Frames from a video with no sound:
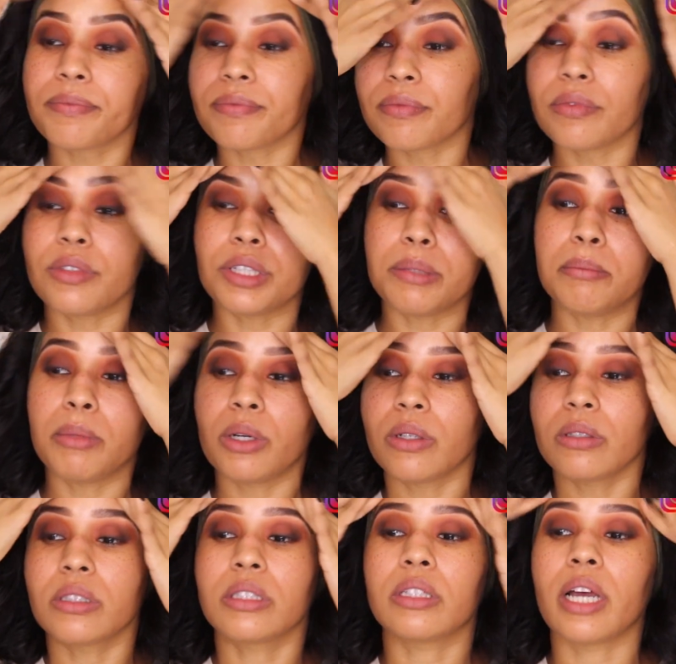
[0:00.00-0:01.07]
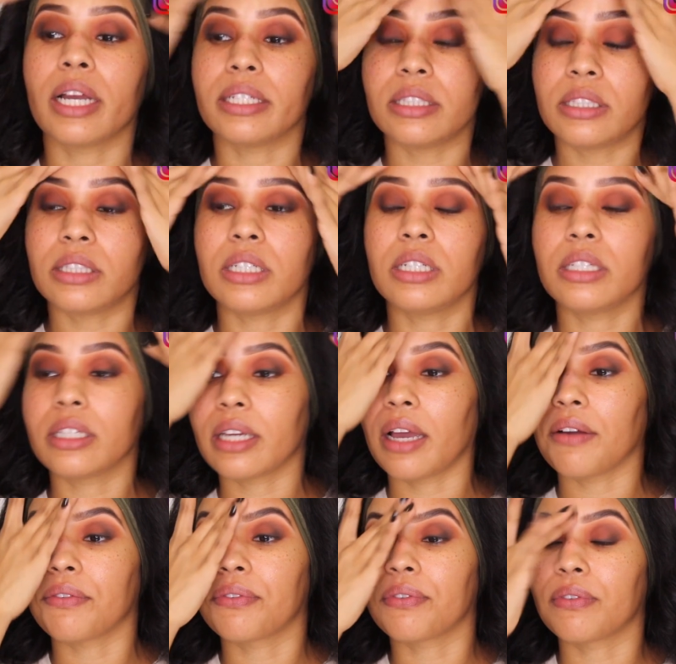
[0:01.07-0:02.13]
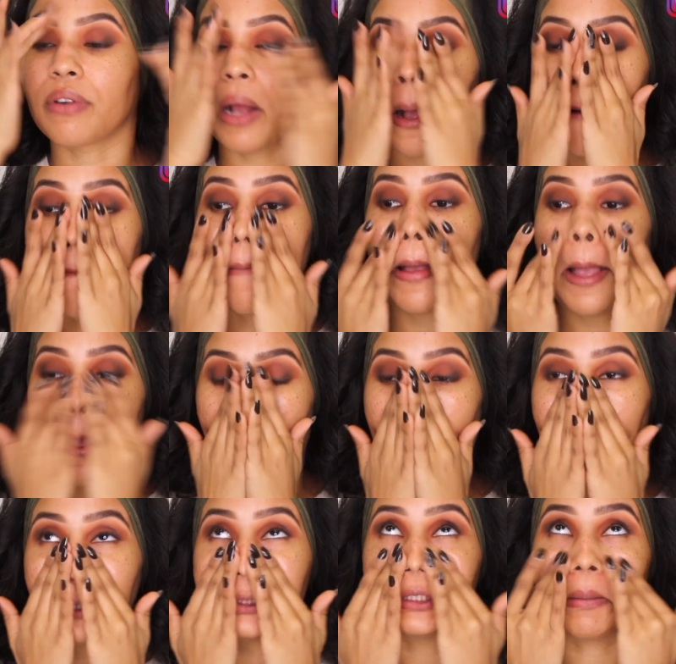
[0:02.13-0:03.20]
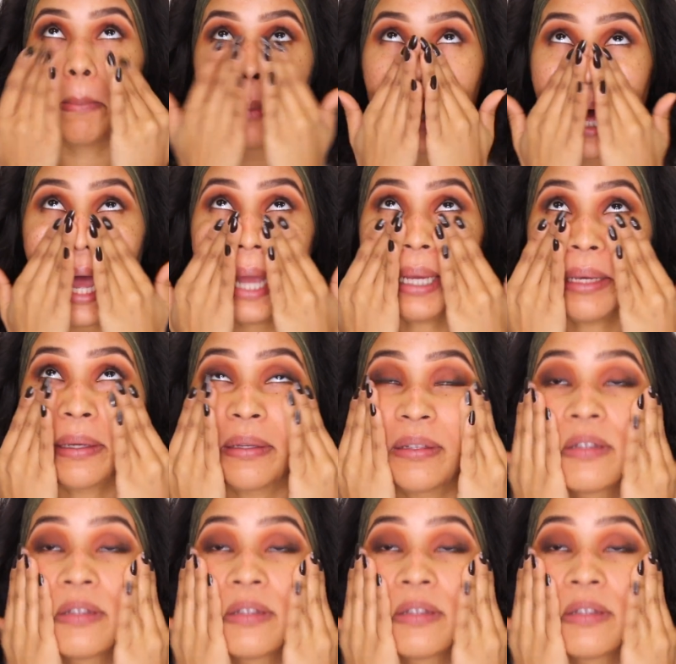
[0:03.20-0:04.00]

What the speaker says: The most I did get from was the black.